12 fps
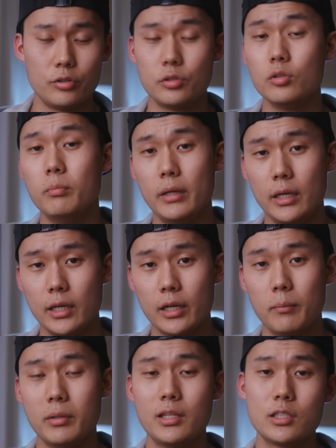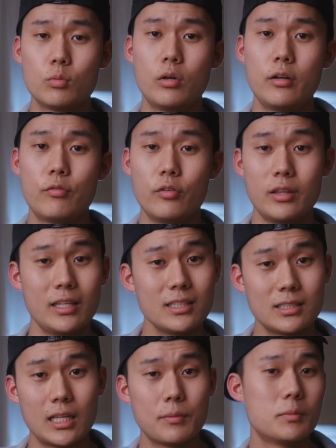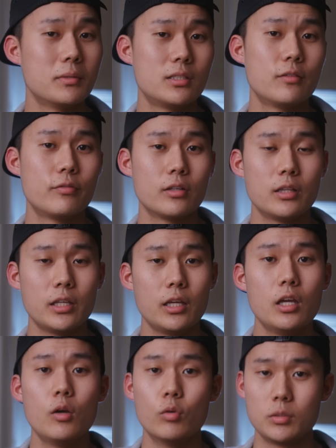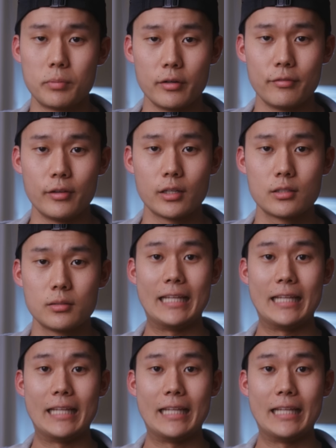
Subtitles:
or too big, but this one for this setup specifically was perfect.